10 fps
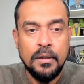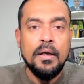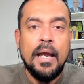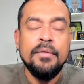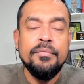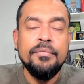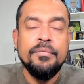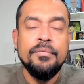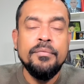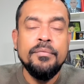And for
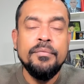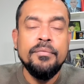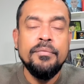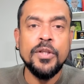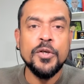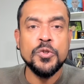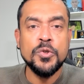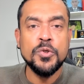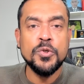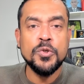me, in
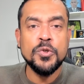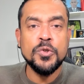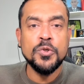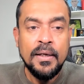2025,